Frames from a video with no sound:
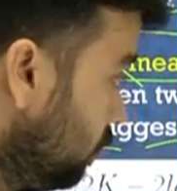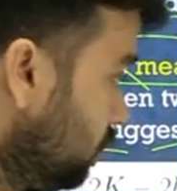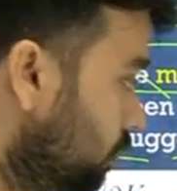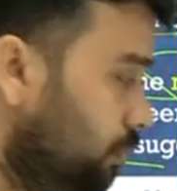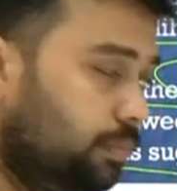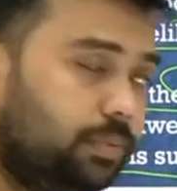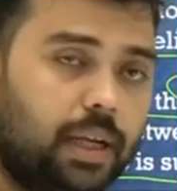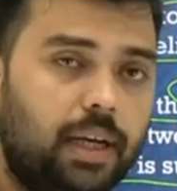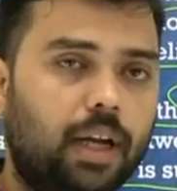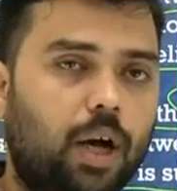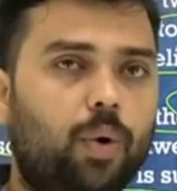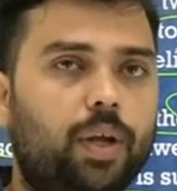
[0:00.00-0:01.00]
till now?
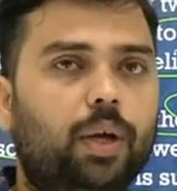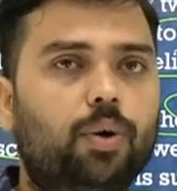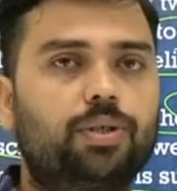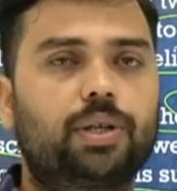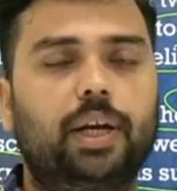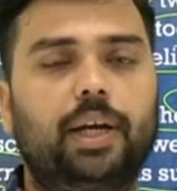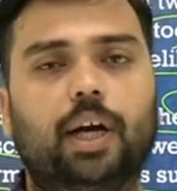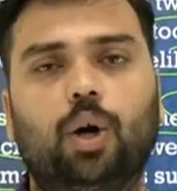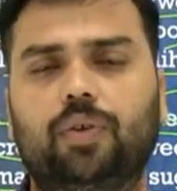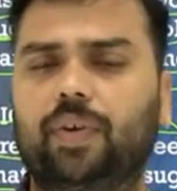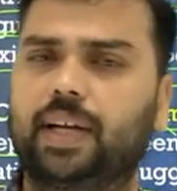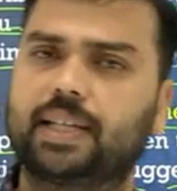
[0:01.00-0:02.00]
Any question, any doubt? We
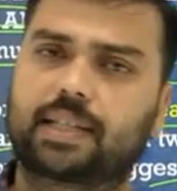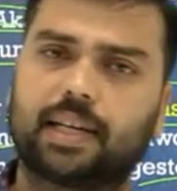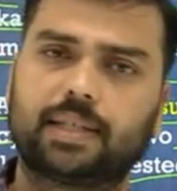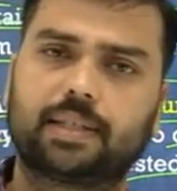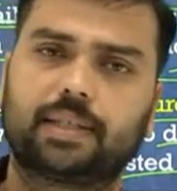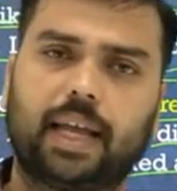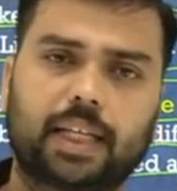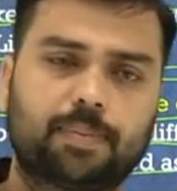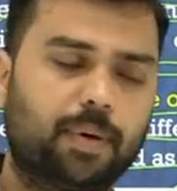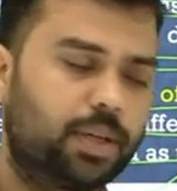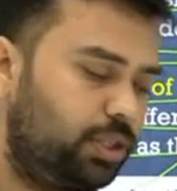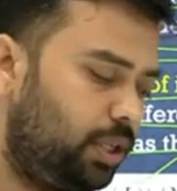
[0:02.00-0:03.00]
discuss next
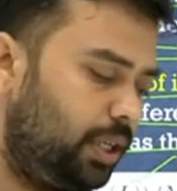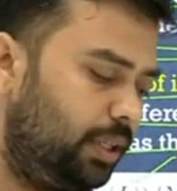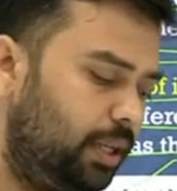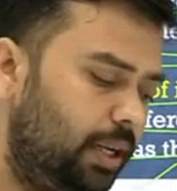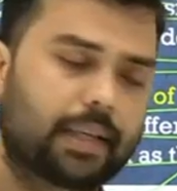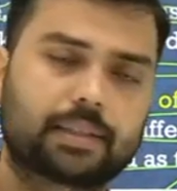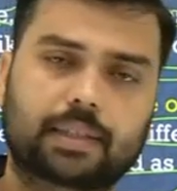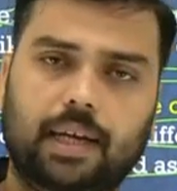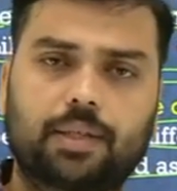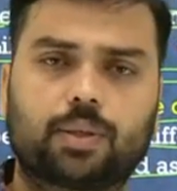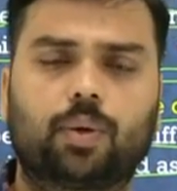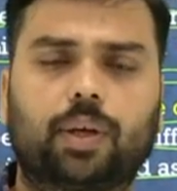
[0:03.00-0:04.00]
portion in the next class. Okay.